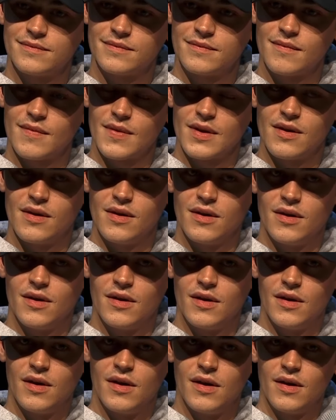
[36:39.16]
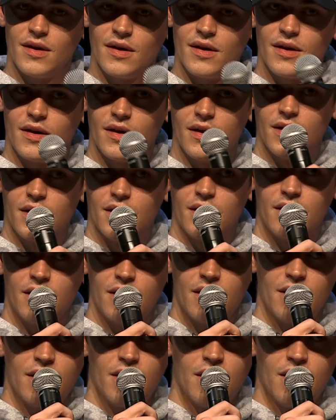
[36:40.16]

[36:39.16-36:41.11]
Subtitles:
Nobody speaks.